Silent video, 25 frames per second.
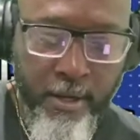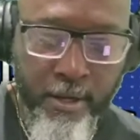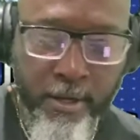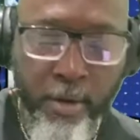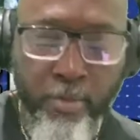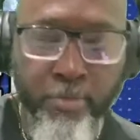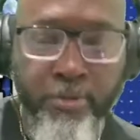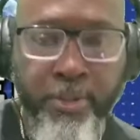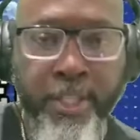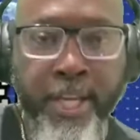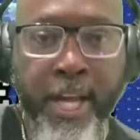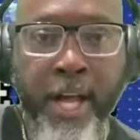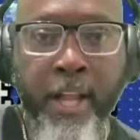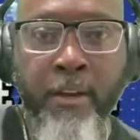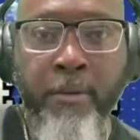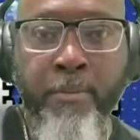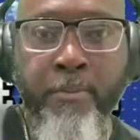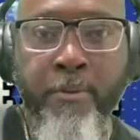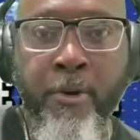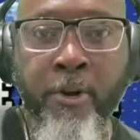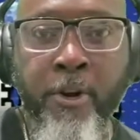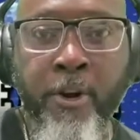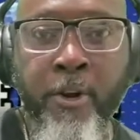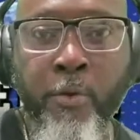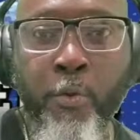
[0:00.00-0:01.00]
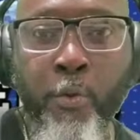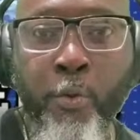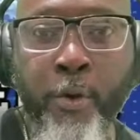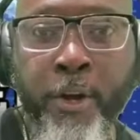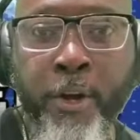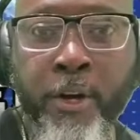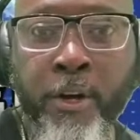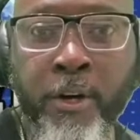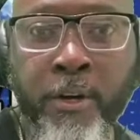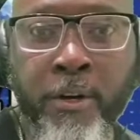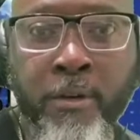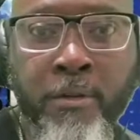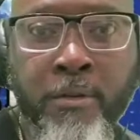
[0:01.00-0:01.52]
Coach Calipari
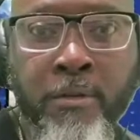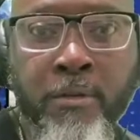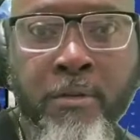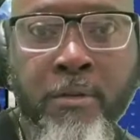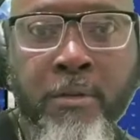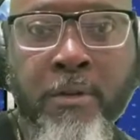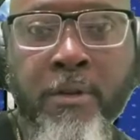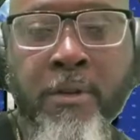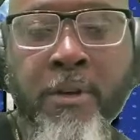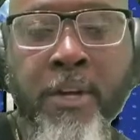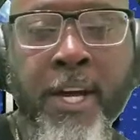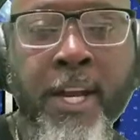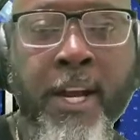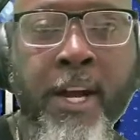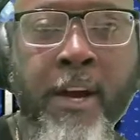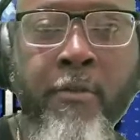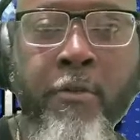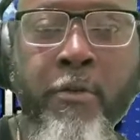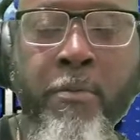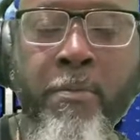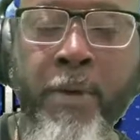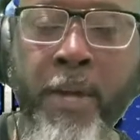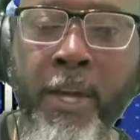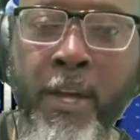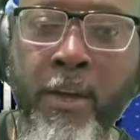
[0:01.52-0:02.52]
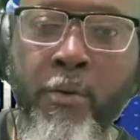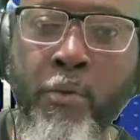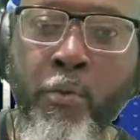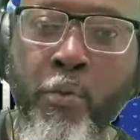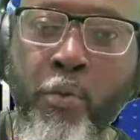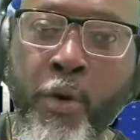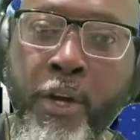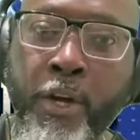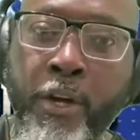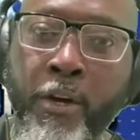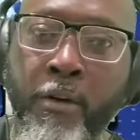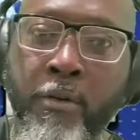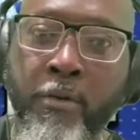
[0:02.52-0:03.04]
will, and I repeat,
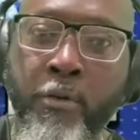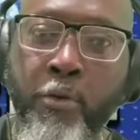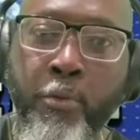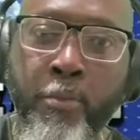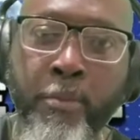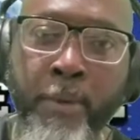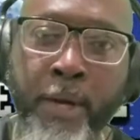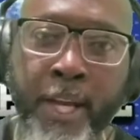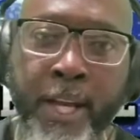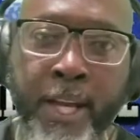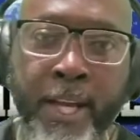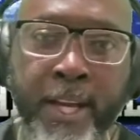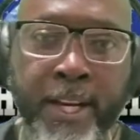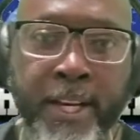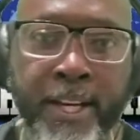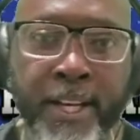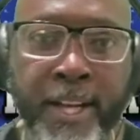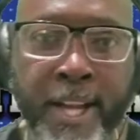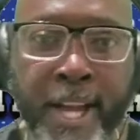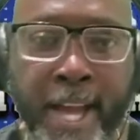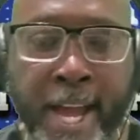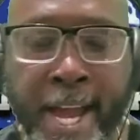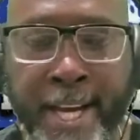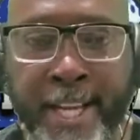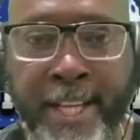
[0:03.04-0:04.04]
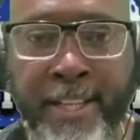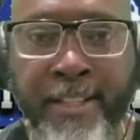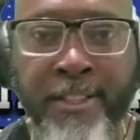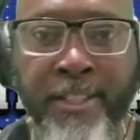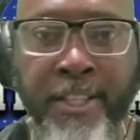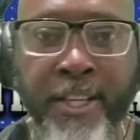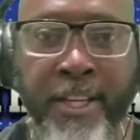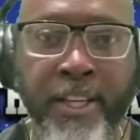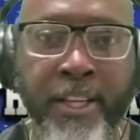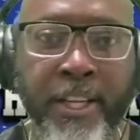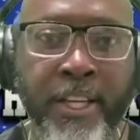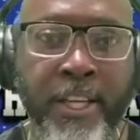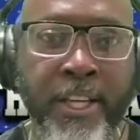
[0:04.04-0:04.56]
will remain at
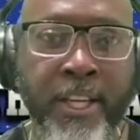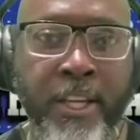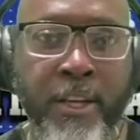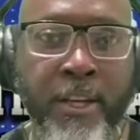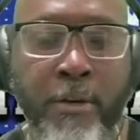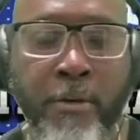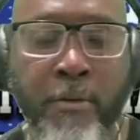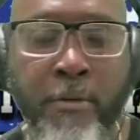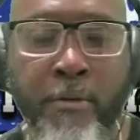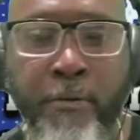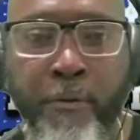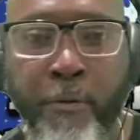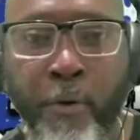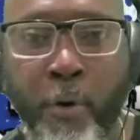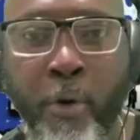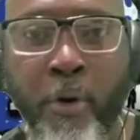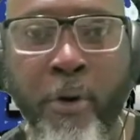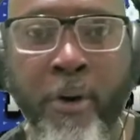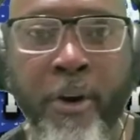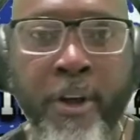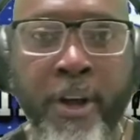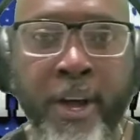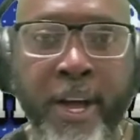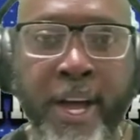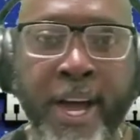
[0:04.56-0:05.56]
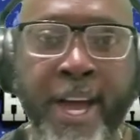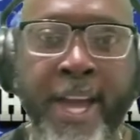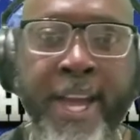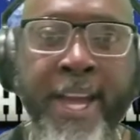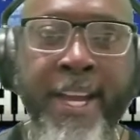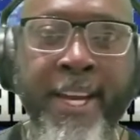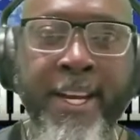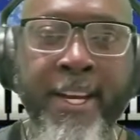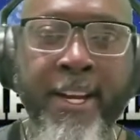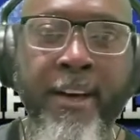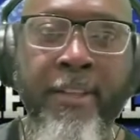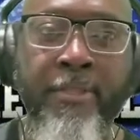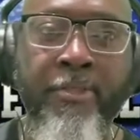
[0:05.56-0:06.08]
Kentucky for
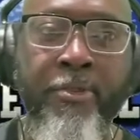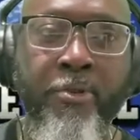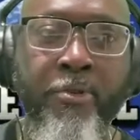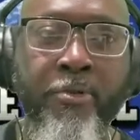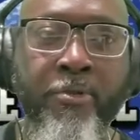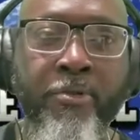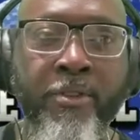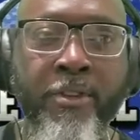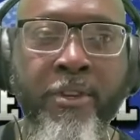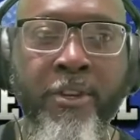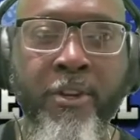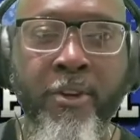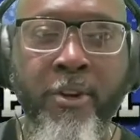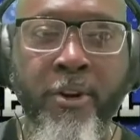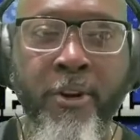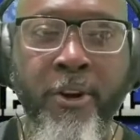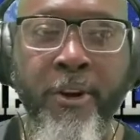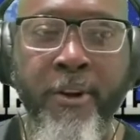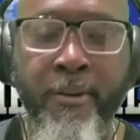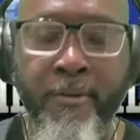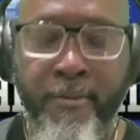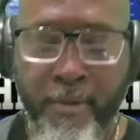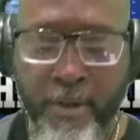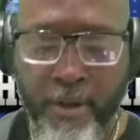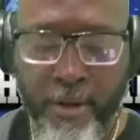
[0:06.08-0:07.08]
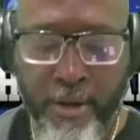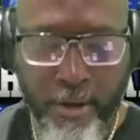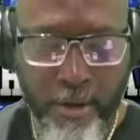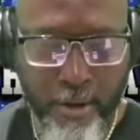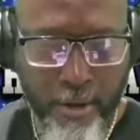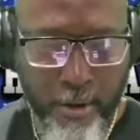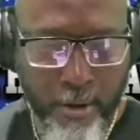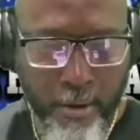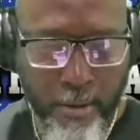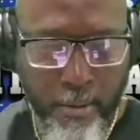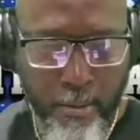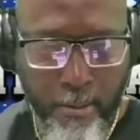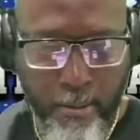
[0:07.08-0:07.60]
another year.
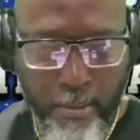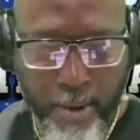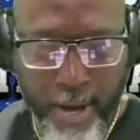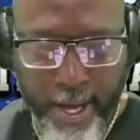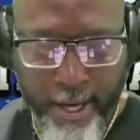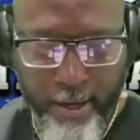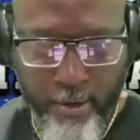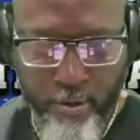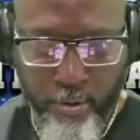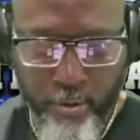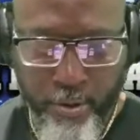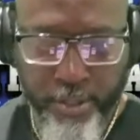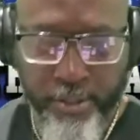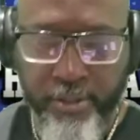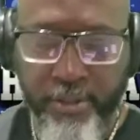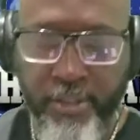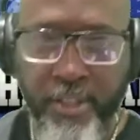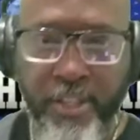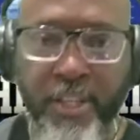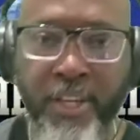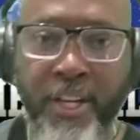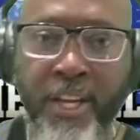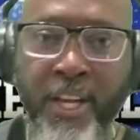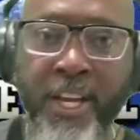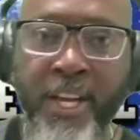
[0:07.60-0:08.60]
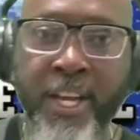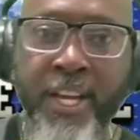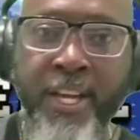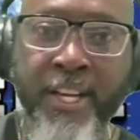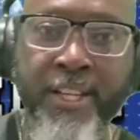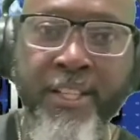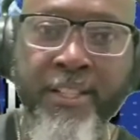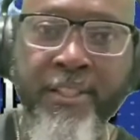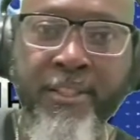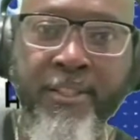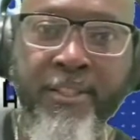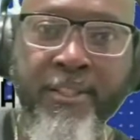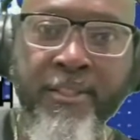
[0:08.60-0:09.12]
My question
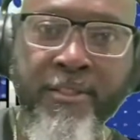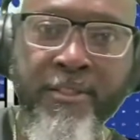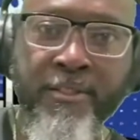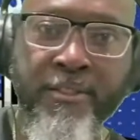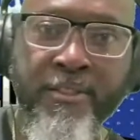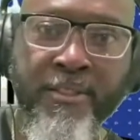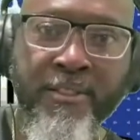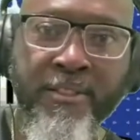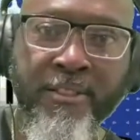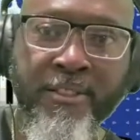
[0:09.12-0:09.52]
is,